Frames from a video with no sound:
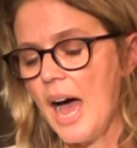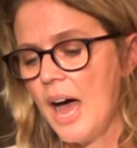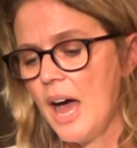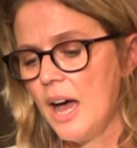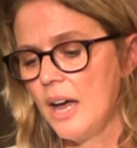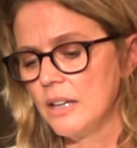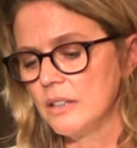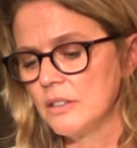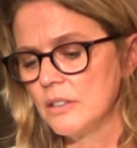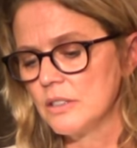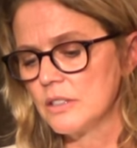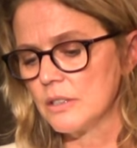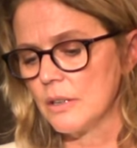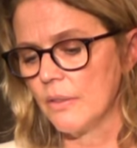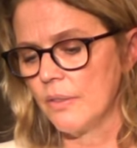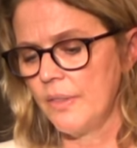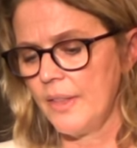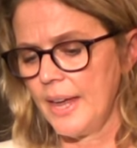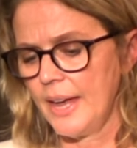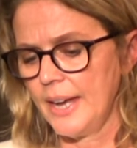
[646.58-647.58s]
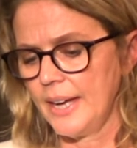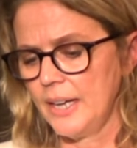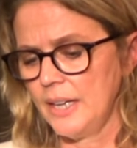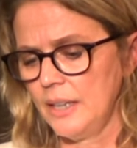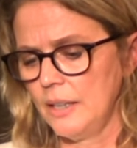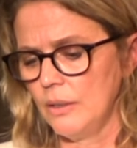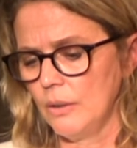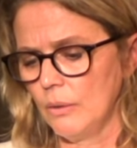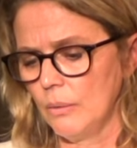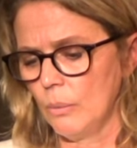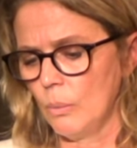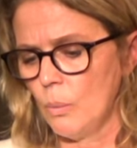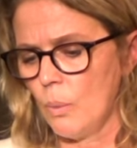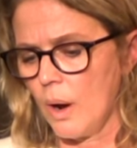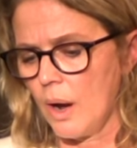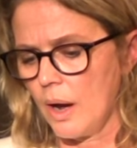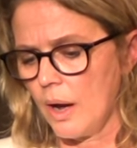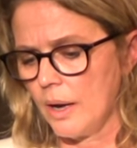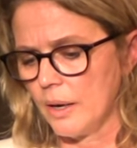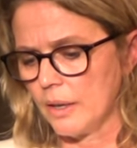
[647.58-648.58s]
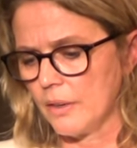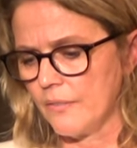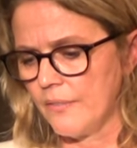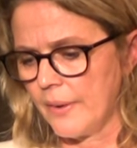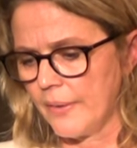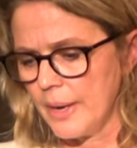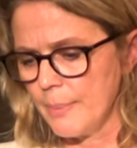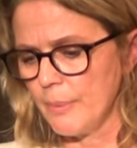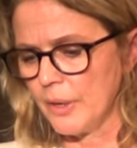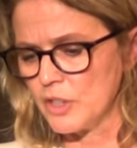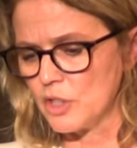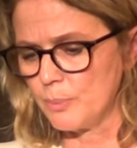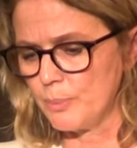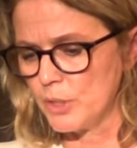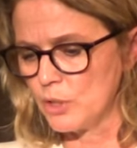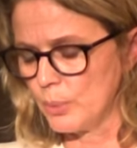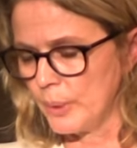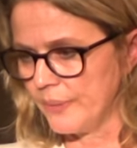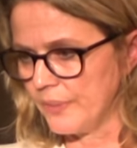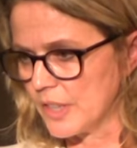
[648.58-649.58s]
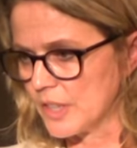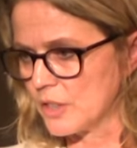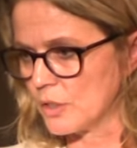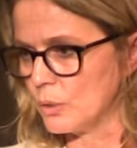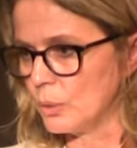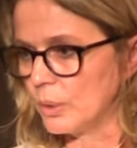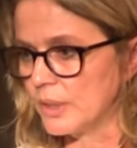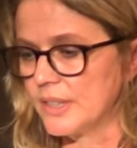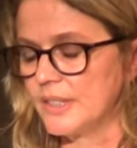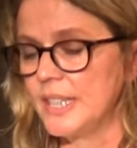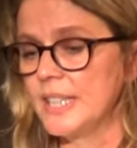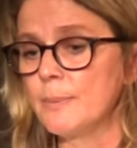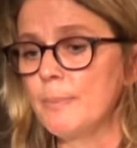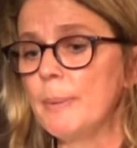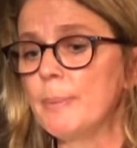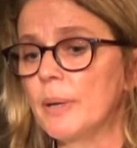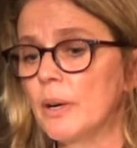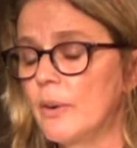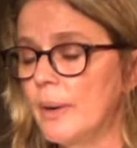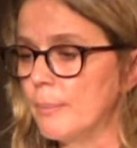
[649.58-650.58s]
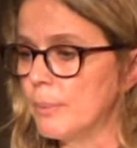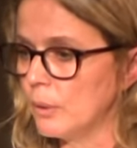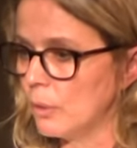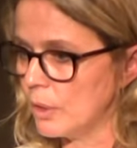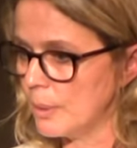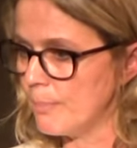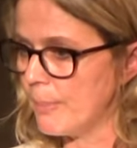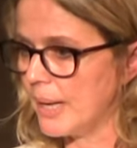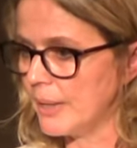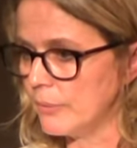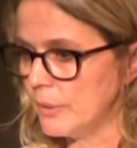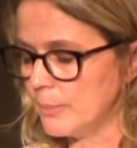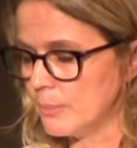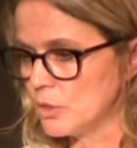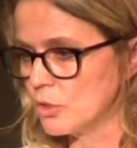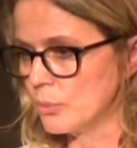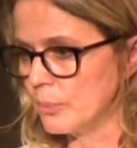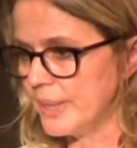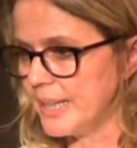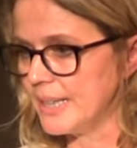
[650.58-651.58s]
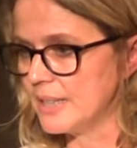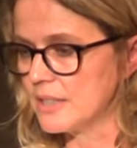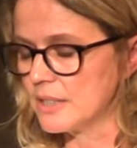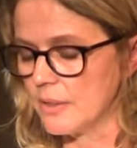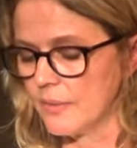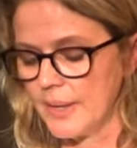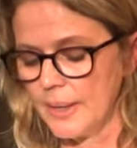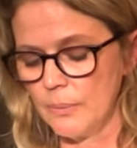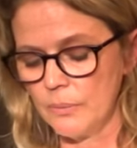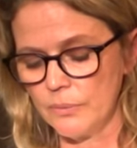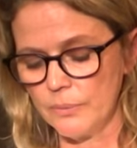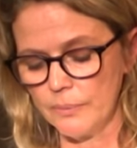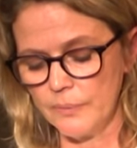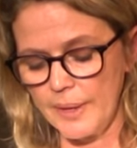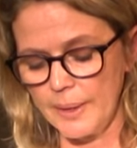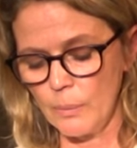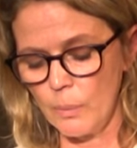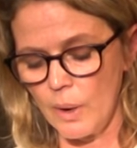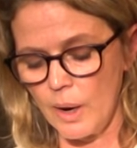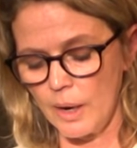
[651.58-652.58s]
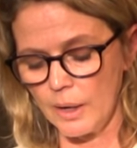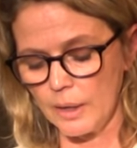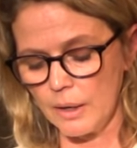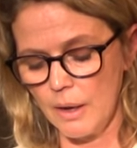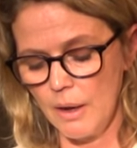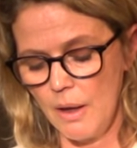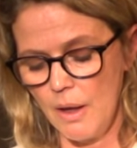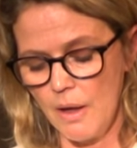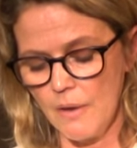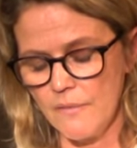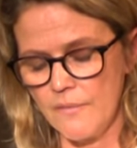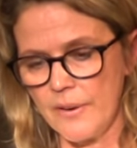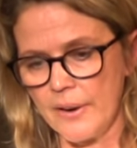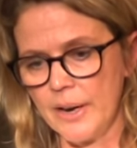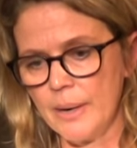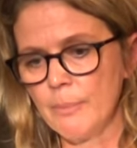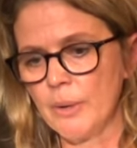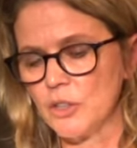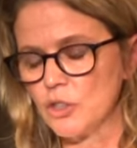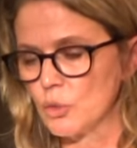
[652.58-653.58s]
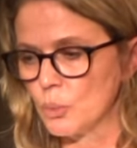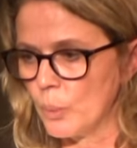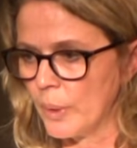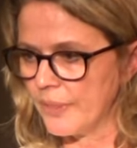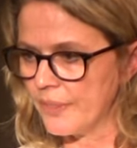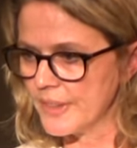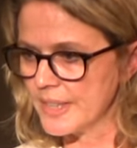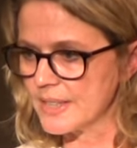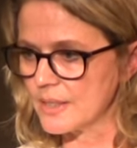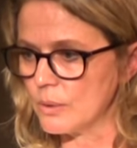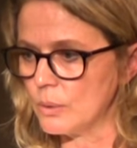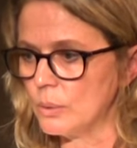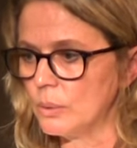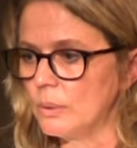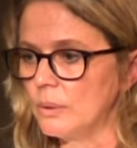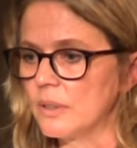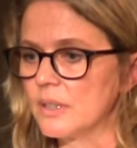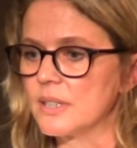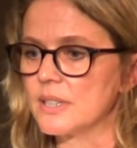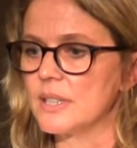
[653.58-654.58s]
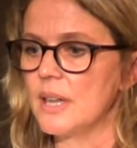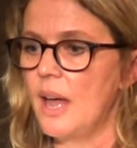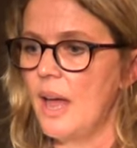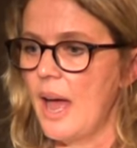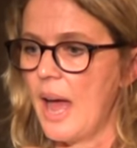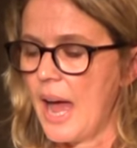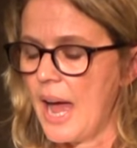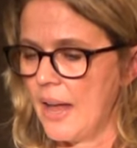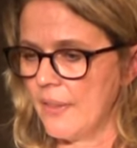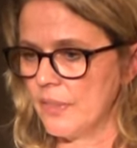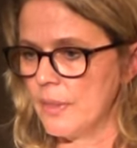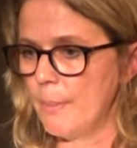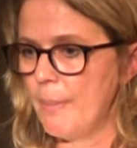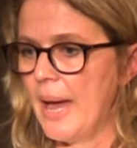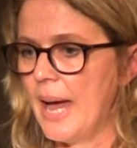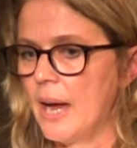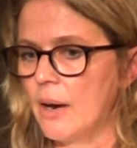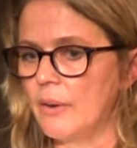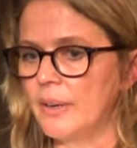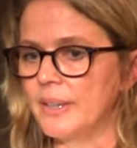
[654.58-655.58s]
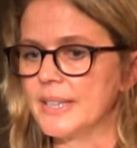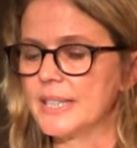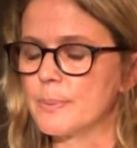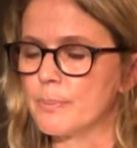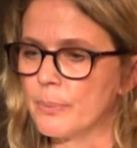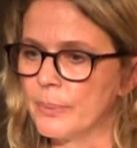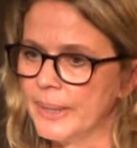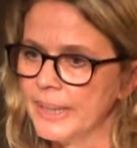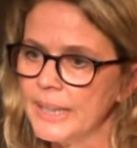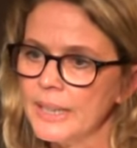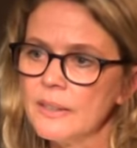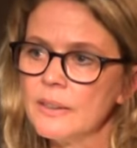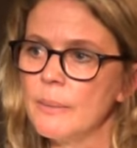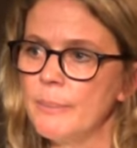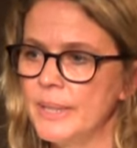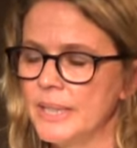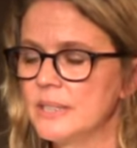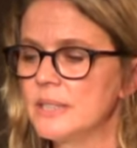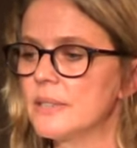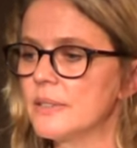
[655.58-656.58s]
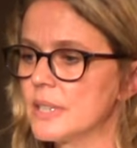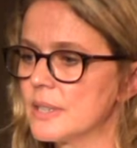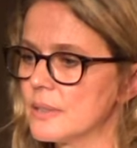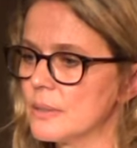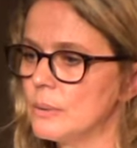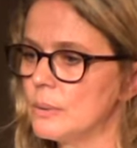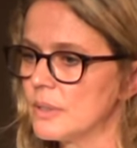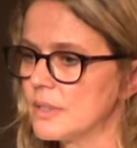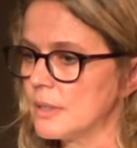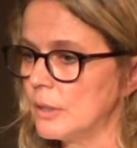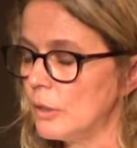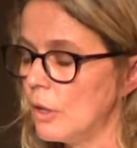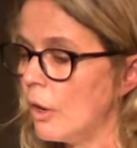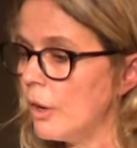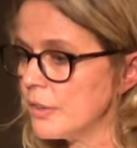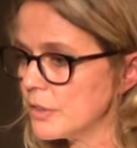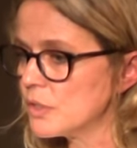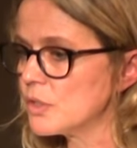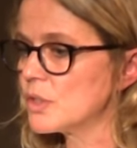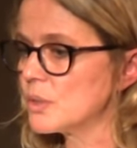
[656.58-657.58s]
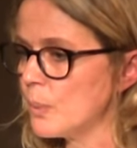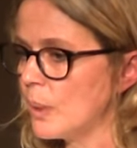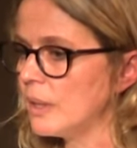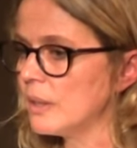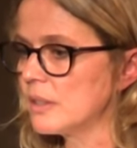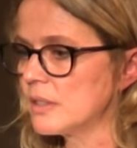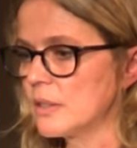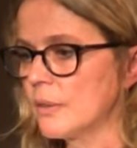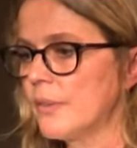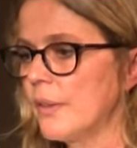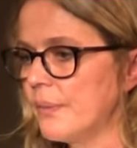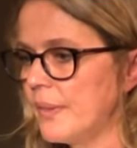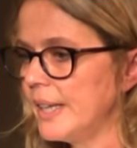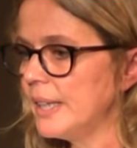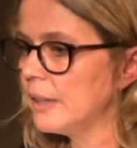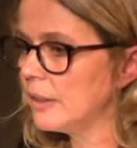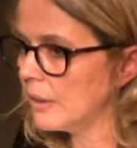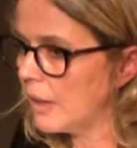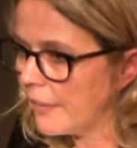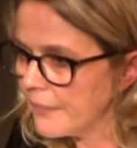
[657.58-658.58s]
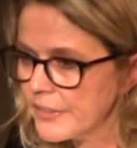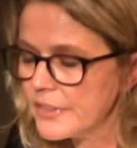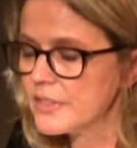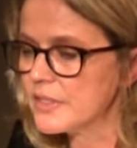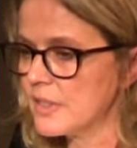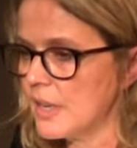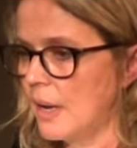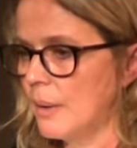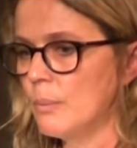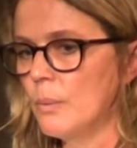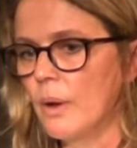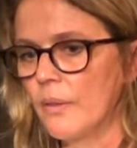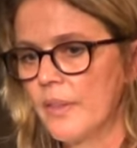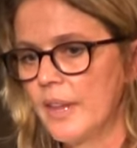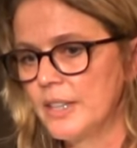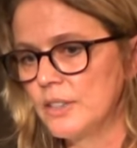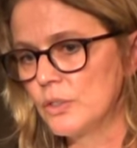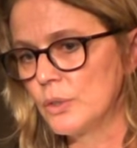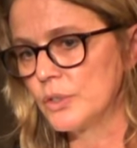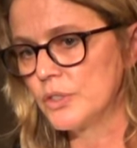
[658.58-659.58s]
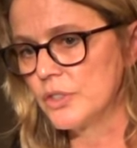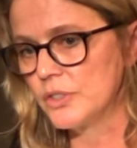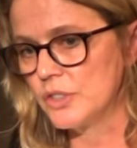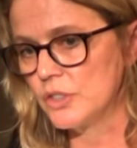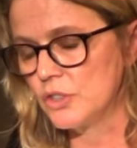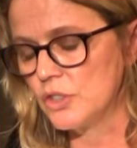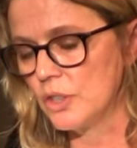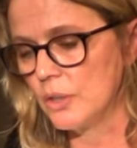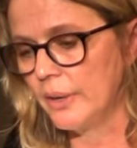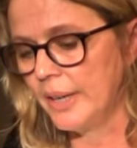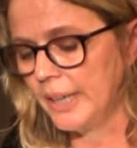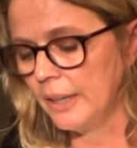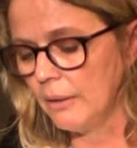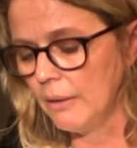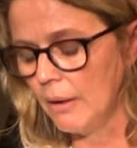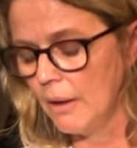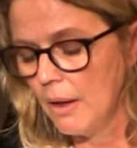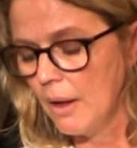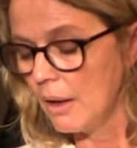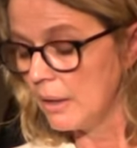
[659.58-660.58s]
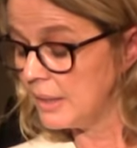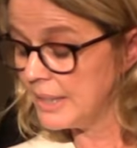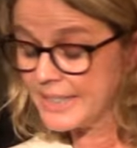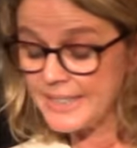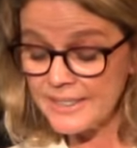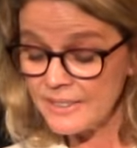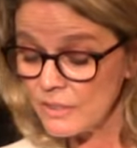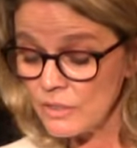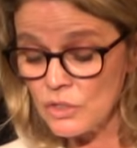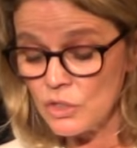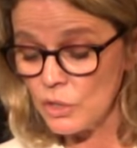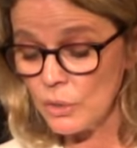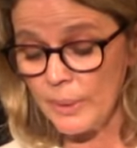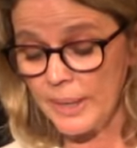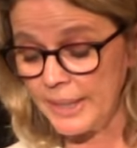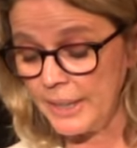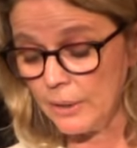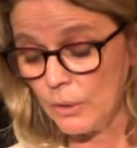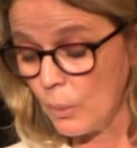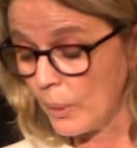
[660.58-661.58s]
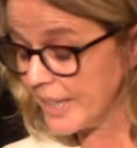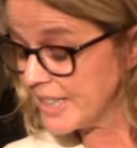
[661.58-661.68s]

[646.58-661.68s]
And they work very much between the schools. These people are employed by Room to Read, so they work very much with the schools and the parents, bringing them into the schools a lot as well so that they can understand what their daughters are doing, listen to any